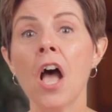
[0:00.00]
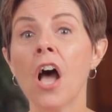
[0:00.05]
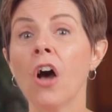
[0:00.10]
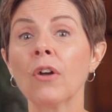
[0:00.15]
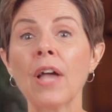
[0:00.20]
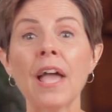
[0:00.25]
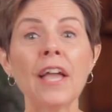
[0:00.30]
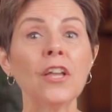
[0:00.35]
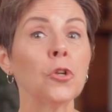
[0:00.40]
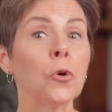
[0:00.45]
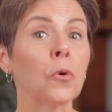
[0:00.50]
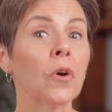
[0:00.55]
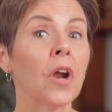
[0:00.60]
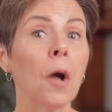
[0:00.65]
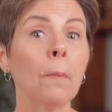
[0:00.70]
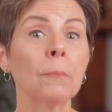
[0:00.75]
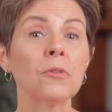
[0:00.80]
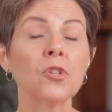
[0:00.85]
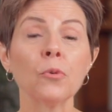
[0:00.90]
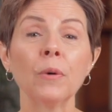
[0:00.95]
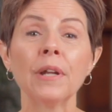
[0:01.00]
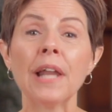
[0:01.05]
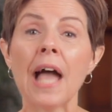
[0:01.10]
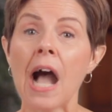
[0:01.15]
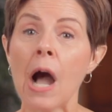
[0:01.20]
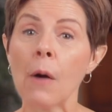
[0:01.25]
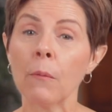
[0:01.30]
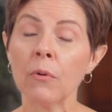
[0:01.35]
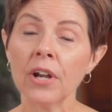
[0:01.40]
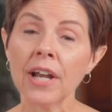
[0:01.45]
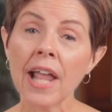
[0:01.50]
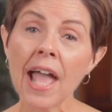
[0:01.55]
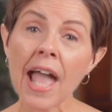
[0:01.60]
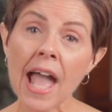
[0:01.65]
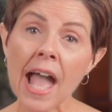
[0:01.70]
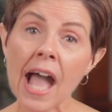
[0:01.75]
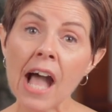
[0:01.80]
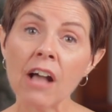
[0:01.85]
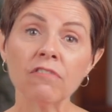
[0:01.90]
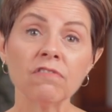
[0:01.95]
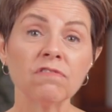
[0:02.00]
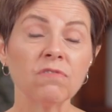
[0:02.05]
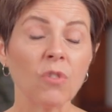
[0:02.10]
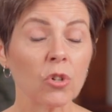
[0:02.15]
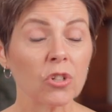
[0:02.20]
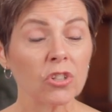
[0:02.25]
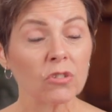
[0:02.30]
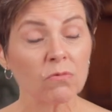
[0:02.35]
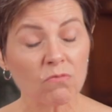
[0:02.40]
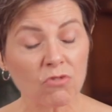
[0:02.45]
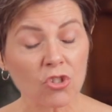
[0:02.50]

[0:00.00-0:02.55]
Okay, you're up to an hour and a half or